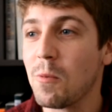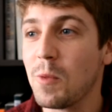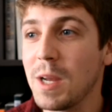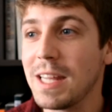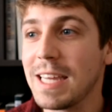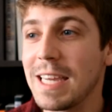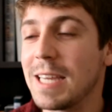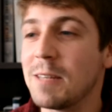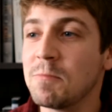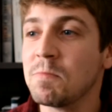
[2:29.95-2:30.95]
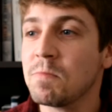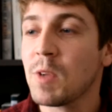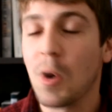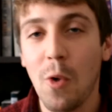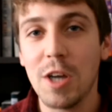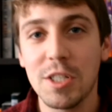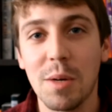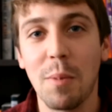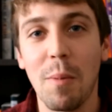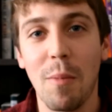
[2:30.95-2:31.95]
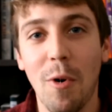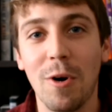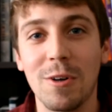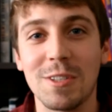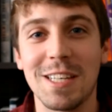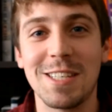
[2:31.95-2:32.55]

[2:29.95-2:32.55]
really questionable morals,